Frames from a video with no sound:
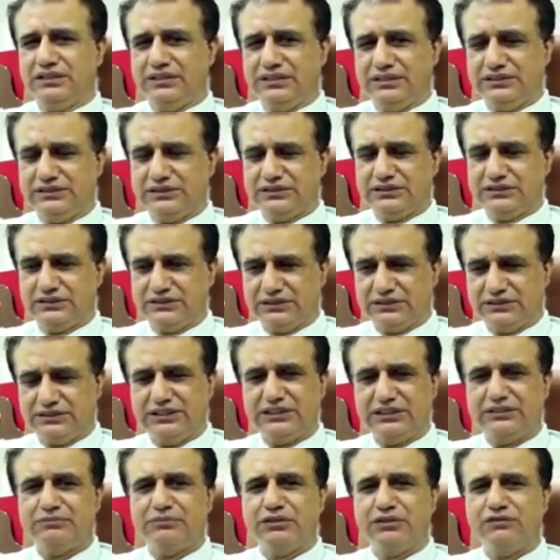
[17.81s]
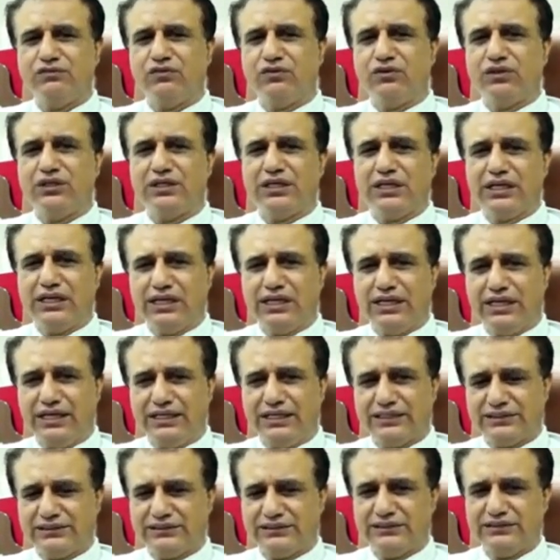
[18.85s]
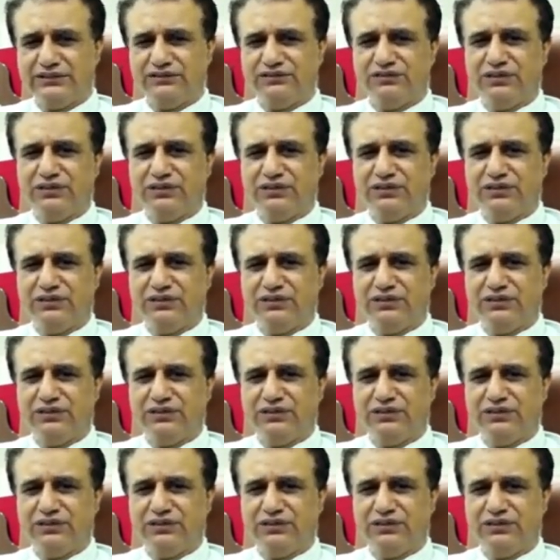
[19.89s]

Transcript: is a treatment for excess